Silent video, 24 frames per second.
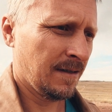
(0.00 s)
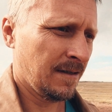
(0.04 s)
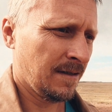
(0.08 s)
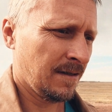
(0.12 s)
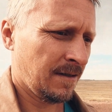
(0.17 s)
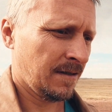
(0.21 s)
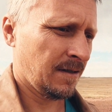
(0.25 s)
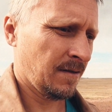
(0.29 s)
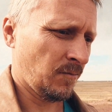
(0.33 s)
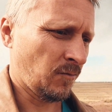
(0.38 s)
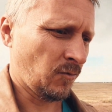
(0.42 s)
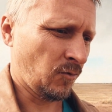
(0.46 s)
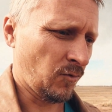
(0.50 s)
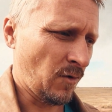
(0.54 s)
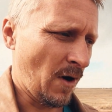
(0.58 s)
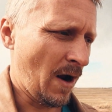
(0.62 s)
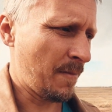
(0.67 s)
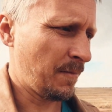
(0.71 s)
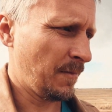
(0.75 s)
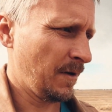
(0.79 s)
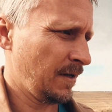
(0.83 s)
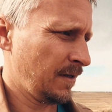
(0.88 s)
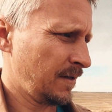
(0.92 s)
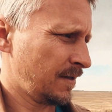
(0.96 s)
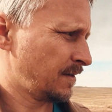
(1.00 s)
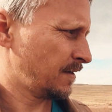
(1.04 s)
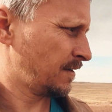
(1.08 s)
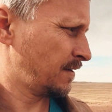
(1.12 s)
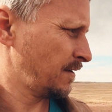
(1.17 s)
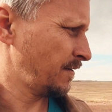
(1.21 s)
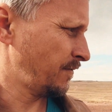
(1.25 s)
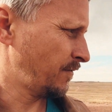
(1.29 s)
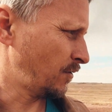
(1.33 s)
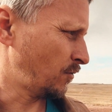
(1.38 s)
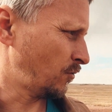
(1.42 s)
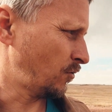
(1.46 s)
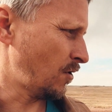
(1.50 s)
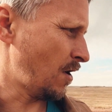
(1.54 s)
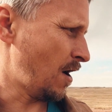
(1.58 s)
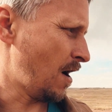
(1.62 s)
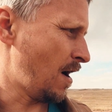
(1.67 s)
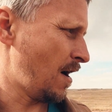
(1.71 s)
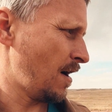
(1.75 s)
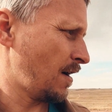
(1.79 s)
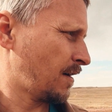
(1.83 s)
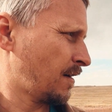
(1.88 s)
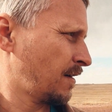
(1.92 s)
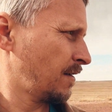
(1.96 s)
some remnants of the
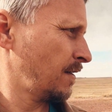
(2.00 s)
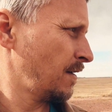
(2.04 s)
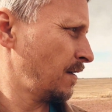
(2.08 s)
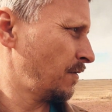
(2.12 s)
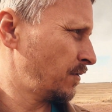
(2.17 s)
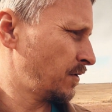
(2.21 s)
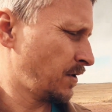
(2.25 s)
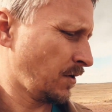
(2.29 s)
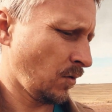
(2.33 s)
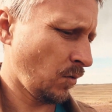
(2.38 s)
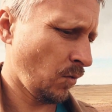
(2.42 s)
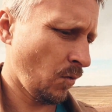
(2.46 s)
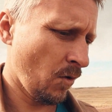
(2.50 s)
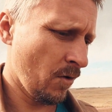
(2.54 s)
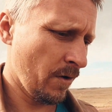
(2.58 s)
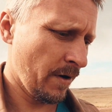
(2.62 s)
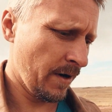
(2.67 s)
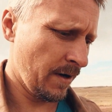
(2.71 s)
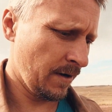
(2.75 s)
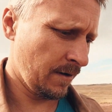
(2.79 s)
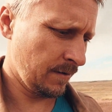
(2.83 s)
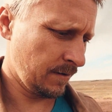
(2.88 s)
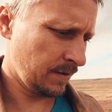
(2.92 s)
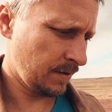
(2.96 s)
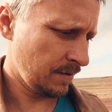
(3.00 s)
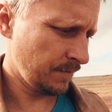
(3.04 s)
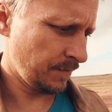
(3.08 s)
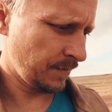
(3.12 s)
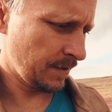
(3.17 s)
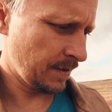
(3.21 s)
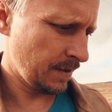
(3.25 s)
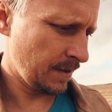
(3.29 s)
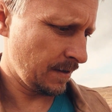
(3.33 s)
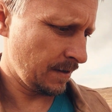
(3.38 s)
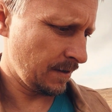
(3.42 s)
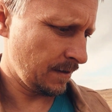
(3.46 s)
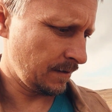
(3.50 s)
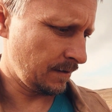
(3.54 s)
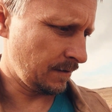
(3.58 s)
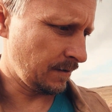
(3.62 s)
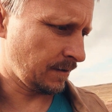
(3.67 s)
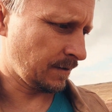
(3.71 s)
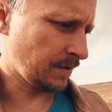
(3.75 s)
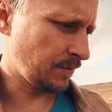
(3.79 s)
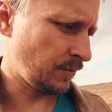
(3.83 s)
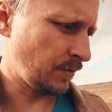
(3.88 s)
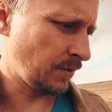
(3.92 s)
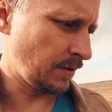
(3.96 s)
rock that was quarried or something here. It
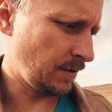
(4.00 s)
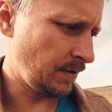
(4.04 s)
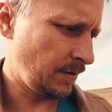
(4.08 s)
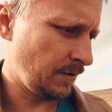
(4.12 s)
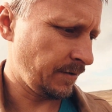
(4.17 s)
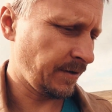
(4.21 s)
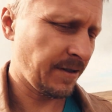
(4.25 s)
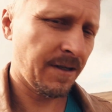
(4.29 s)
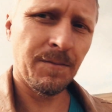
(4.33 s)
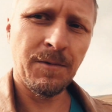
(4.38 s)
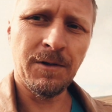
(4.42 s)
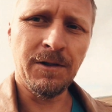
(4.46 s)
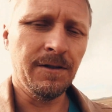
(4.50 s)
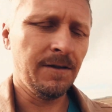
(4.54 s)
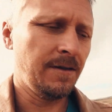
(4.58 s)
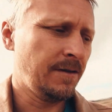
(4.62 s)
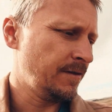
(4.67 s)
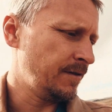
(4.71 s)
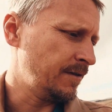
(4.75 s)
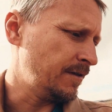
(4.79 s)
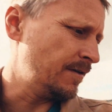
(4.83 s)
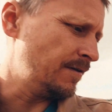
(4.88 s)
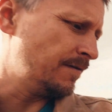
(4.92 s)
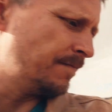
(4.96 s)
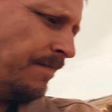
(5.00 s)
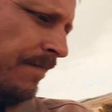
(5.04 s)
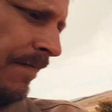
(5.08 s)
looks real similar, so